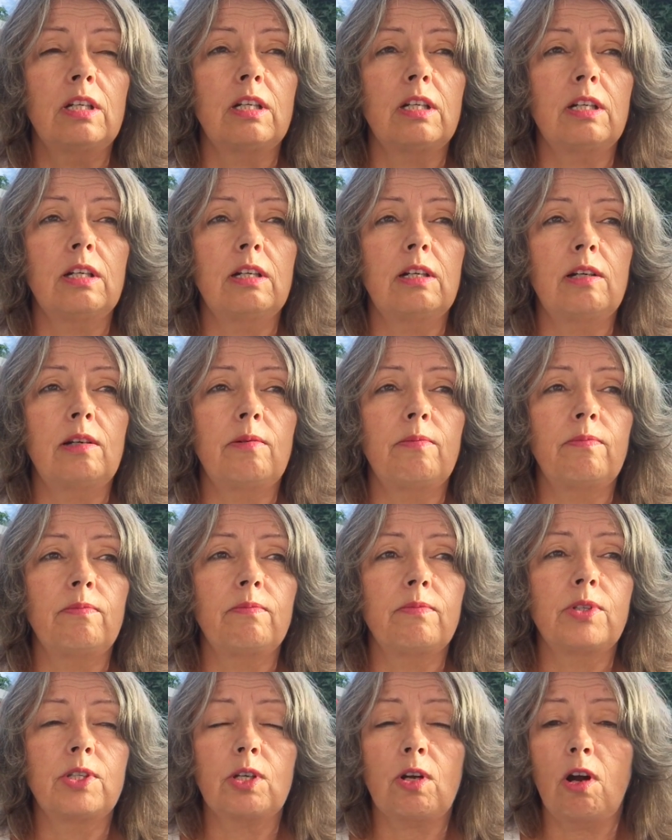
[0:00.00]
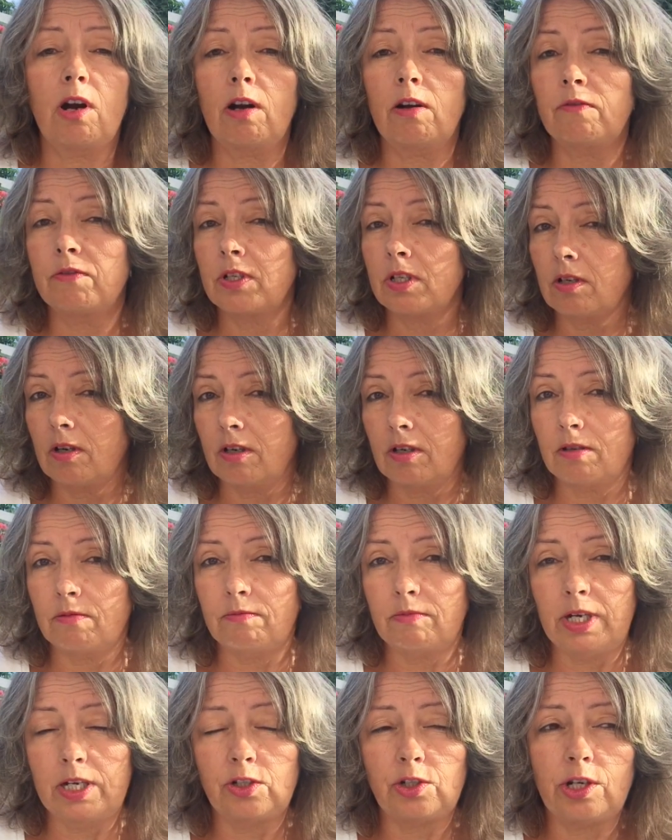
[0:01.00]
Um, scarves aren't
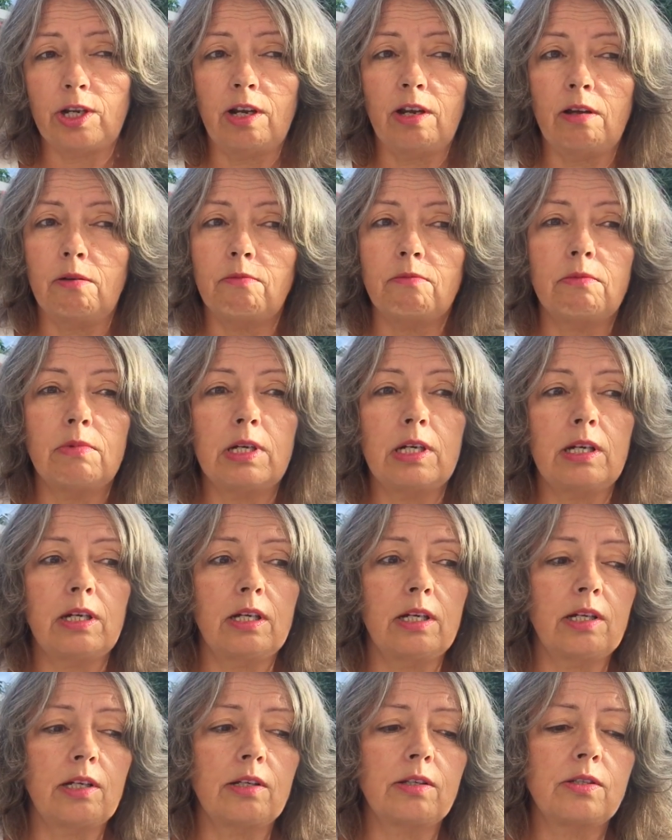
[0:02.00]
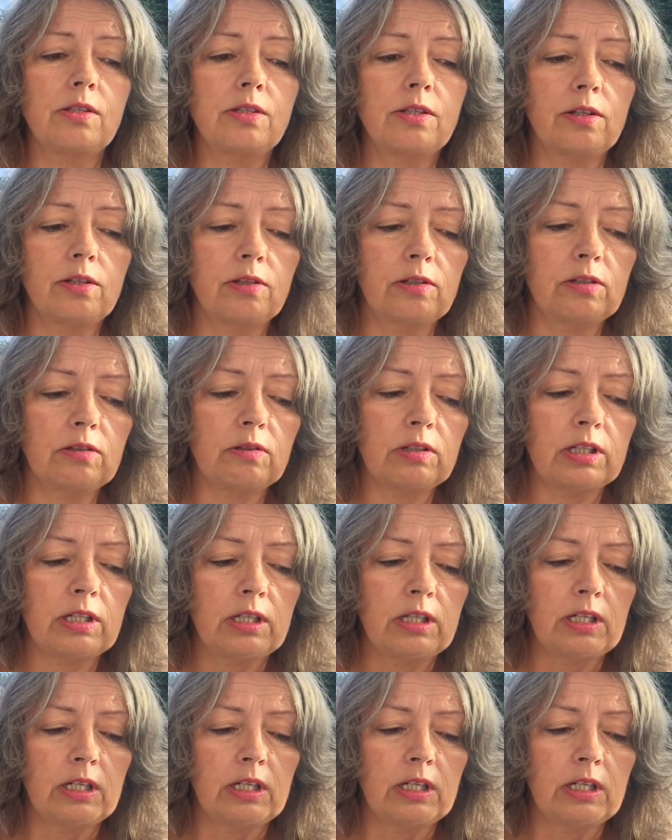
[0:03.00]
my jam, uh, so